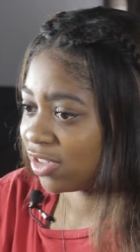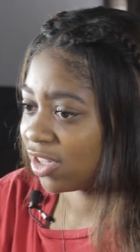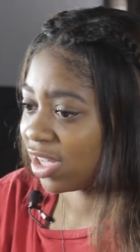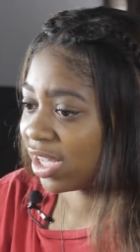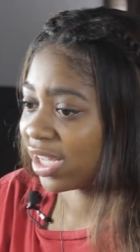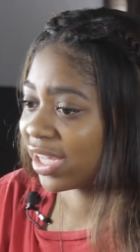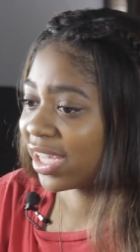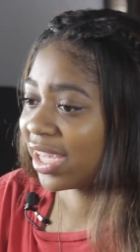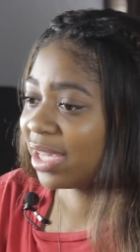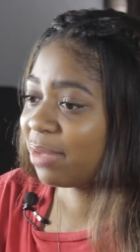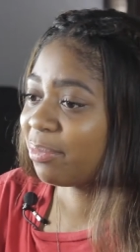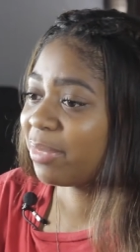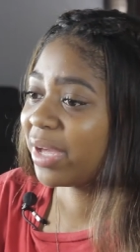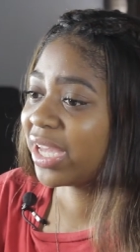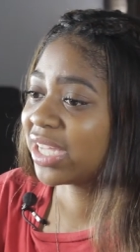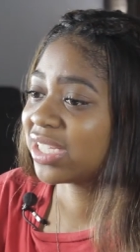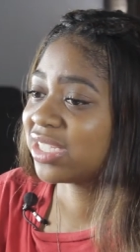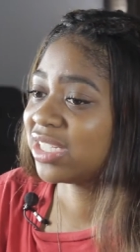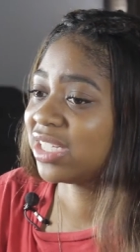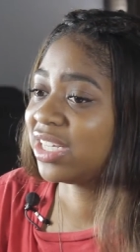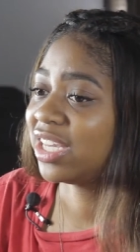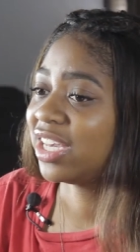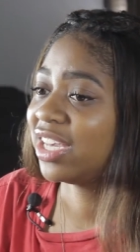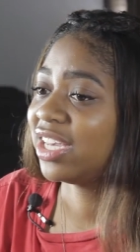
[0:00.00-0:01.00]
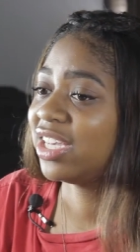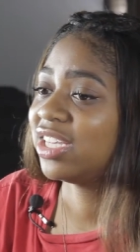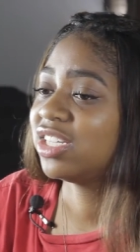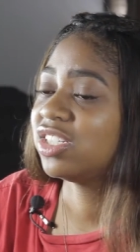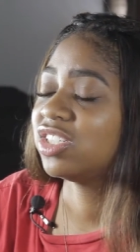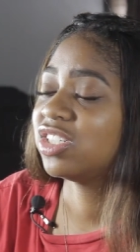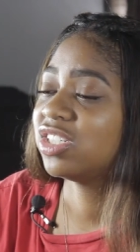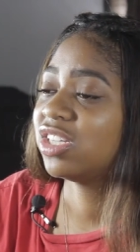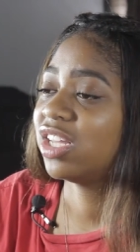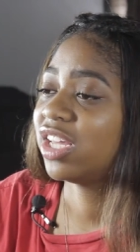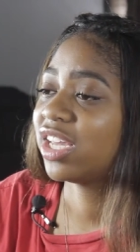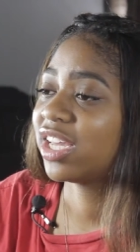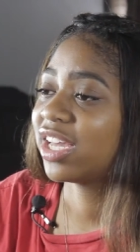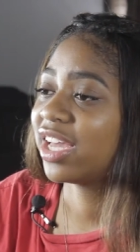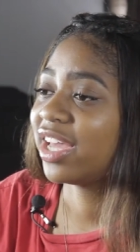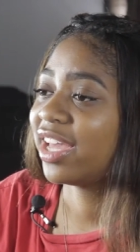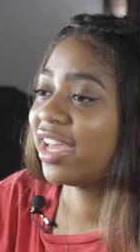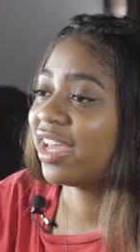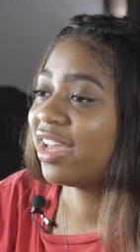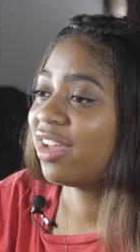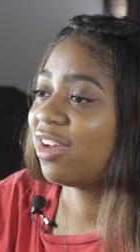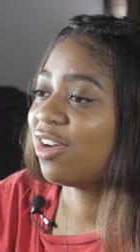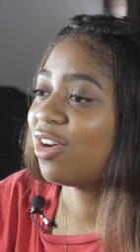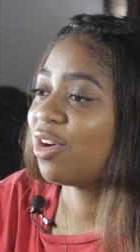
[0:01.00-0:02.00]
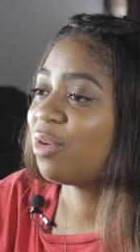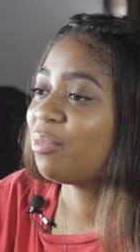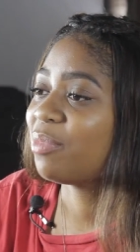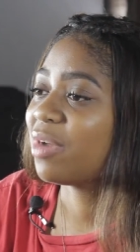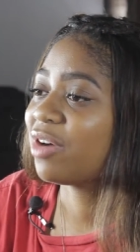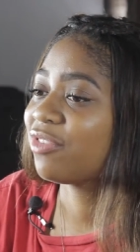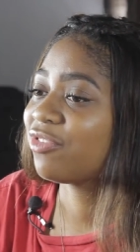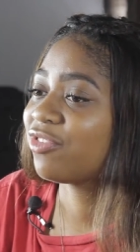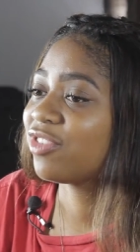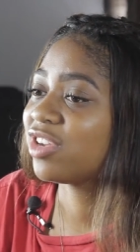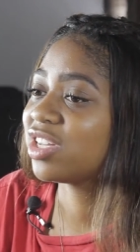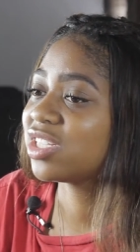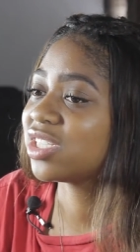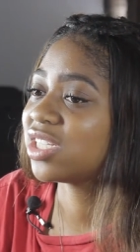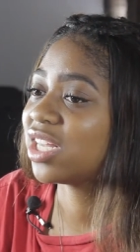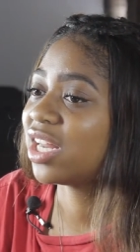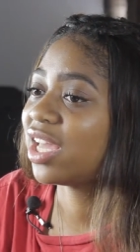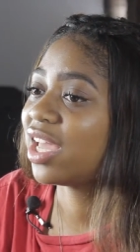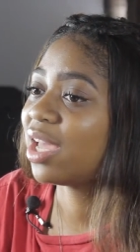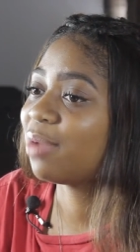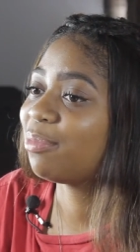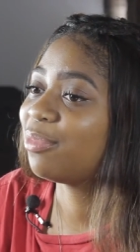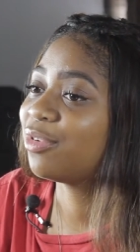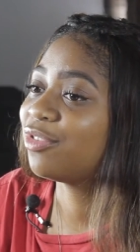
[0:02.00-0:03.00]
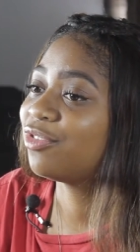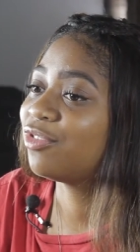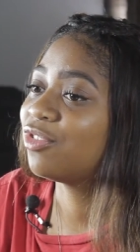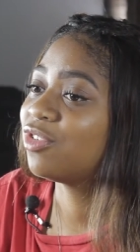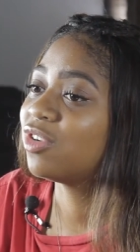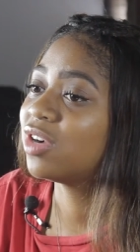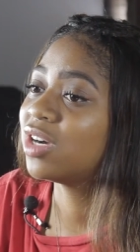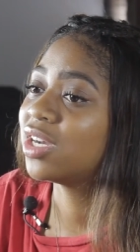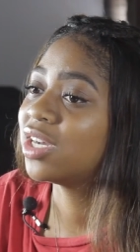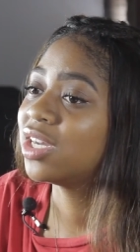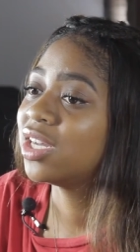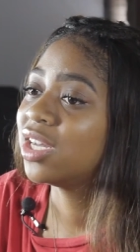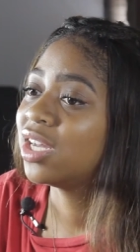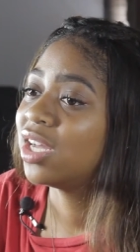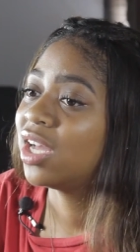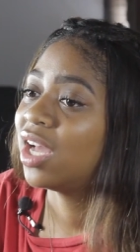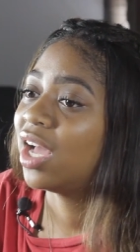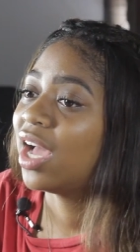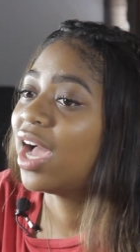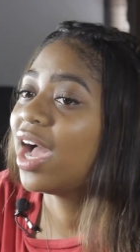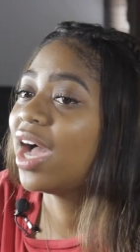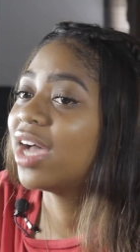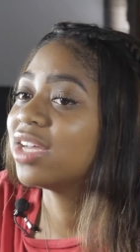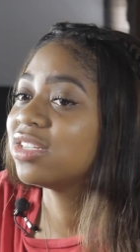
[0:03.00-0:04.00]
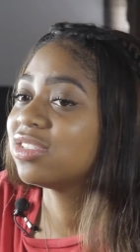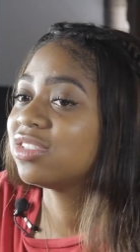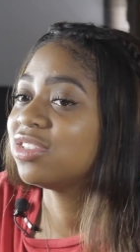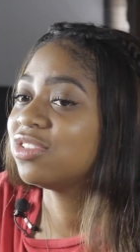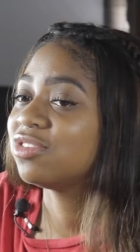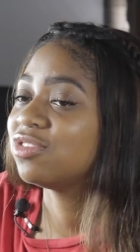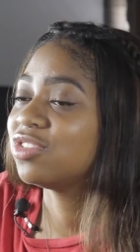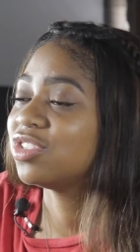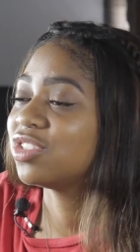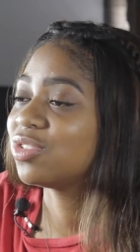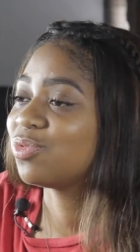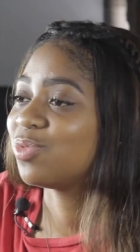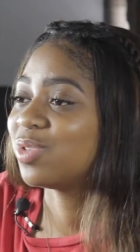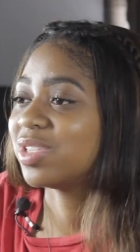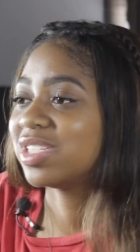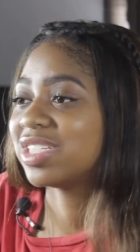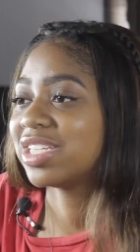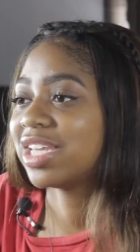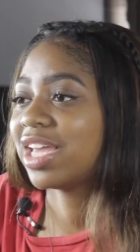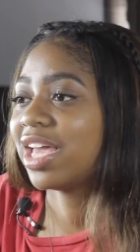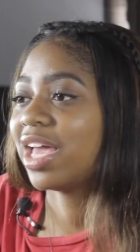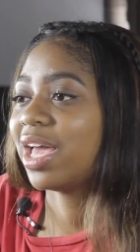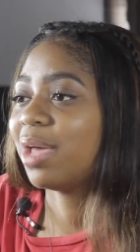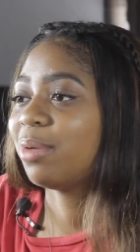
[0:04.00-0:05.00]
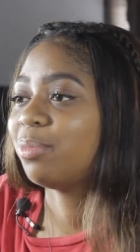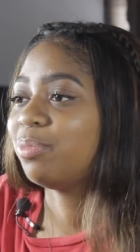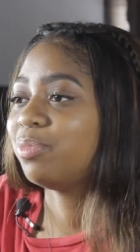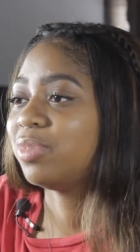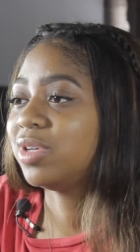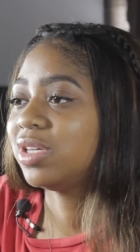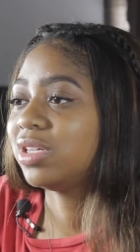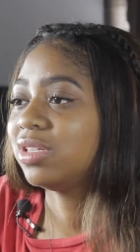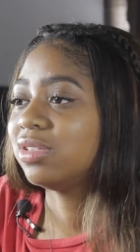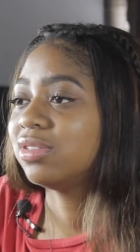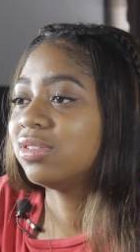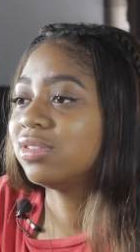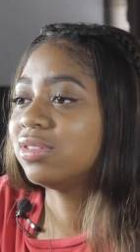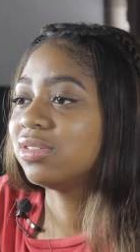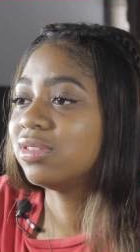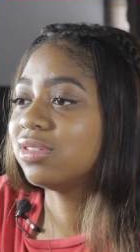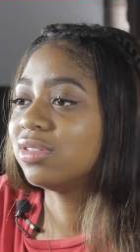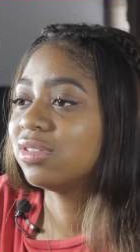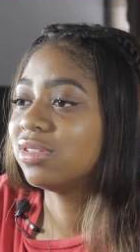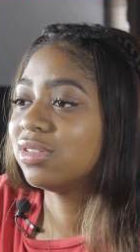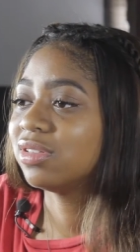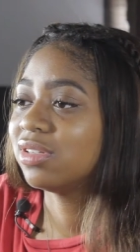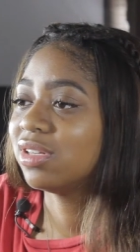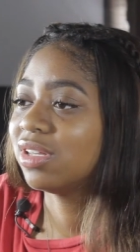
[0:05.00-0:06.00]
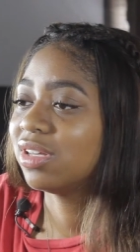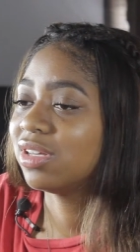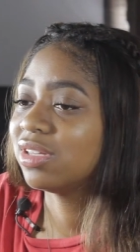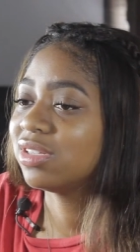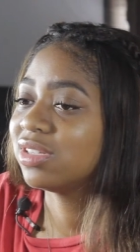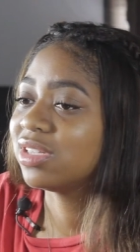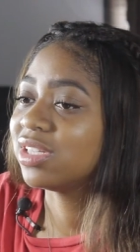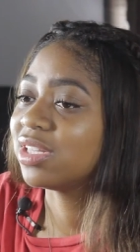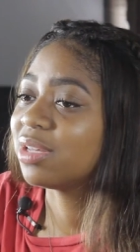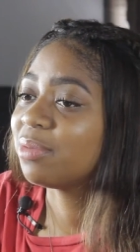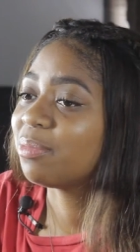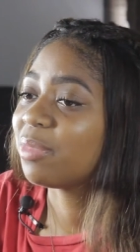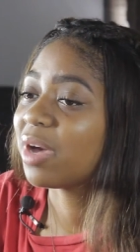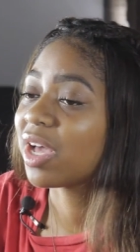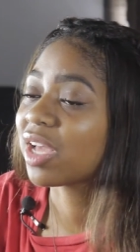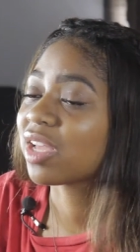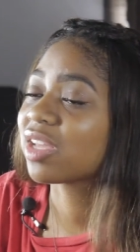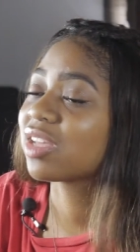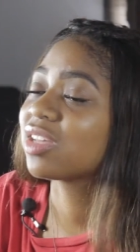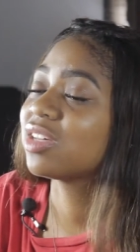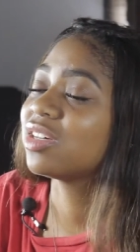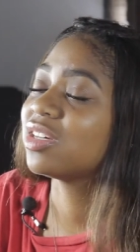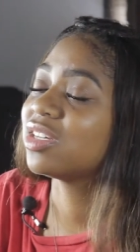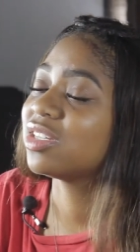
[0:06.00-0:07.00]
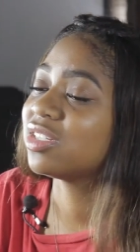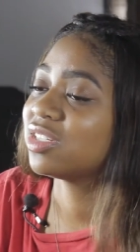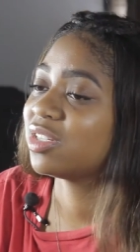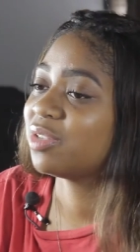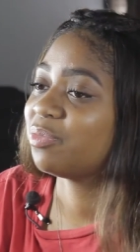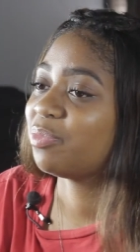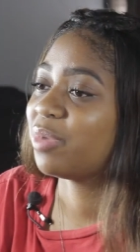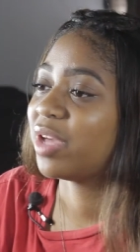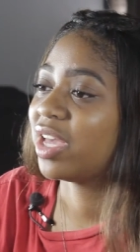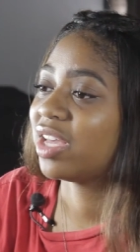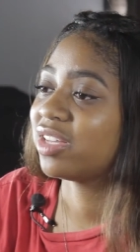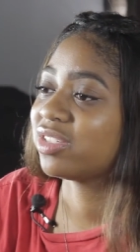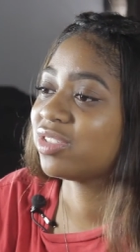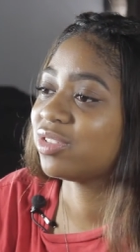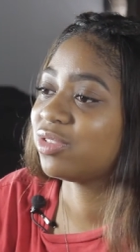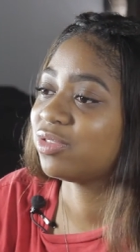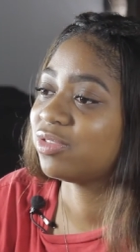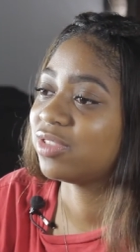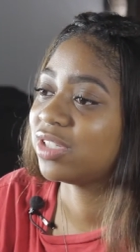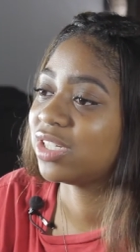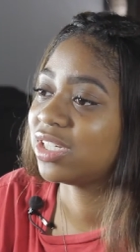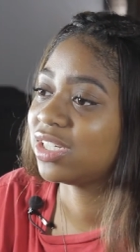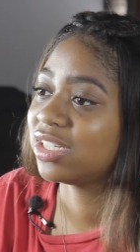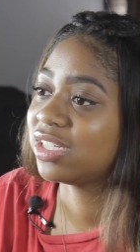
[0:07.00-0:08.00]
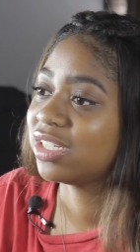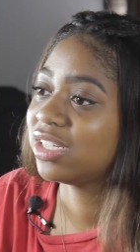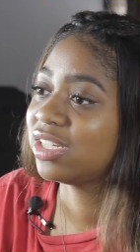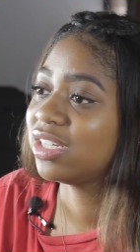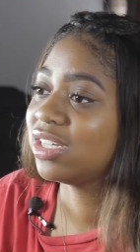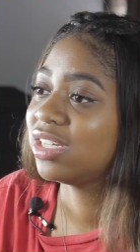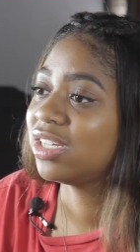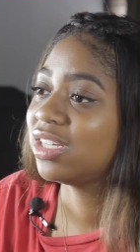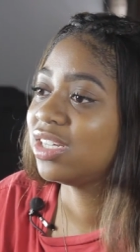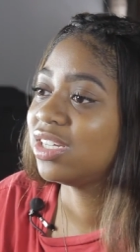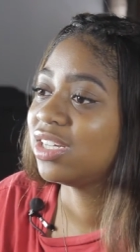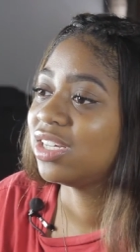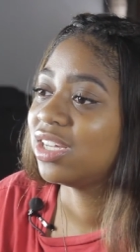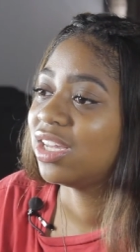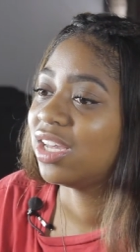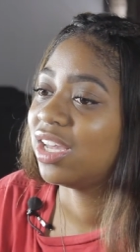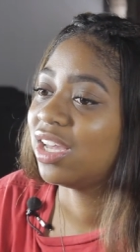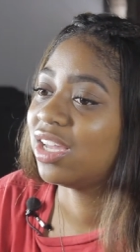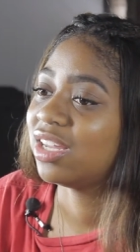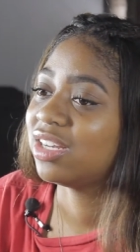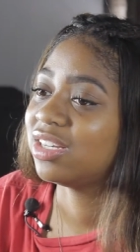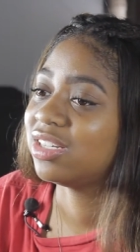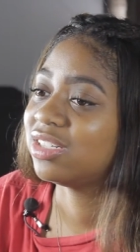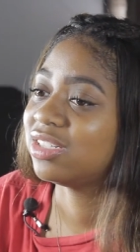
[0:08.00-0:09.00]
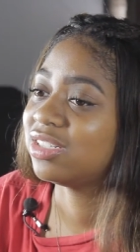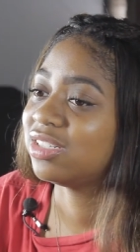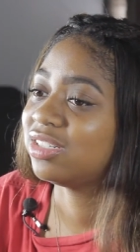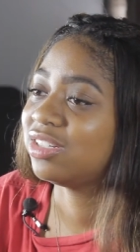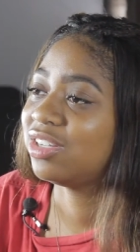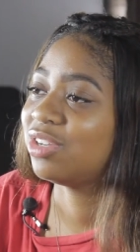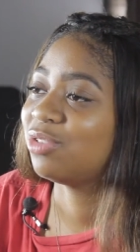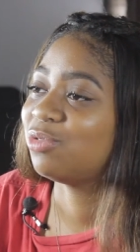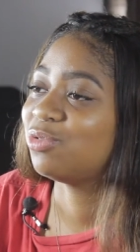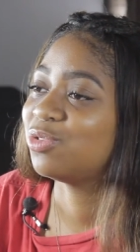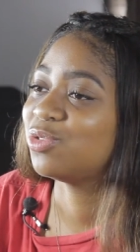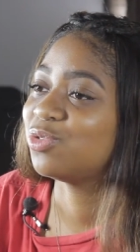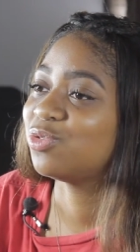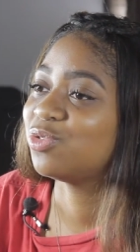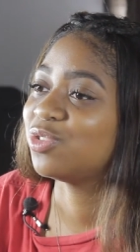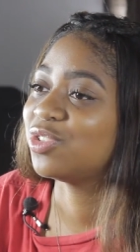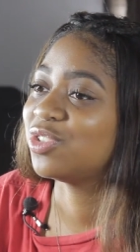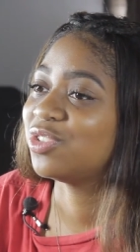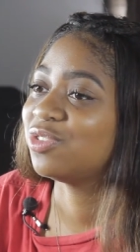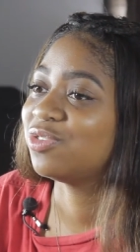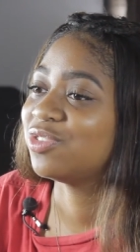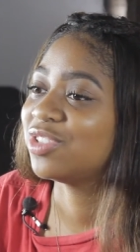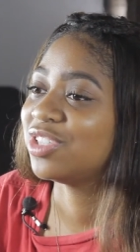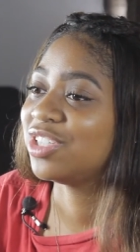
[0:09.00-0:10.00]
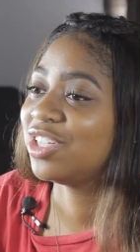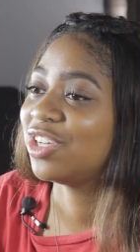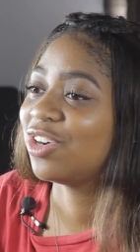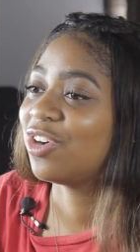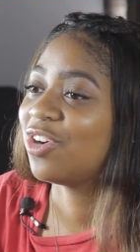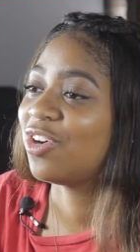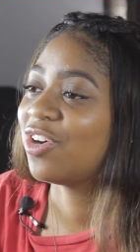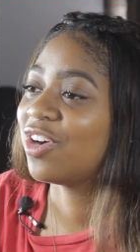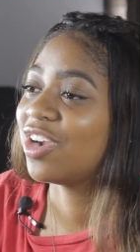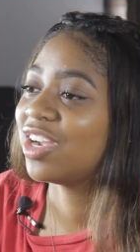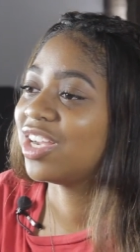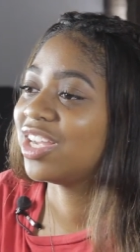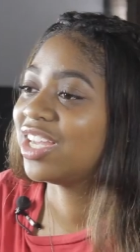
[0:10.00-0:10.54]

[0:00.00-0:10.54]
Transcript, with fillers: though I came back to Gage and like I had all my friends that I had before, I still just wasn't happy. And then my cousin passed away and it was really, really hard.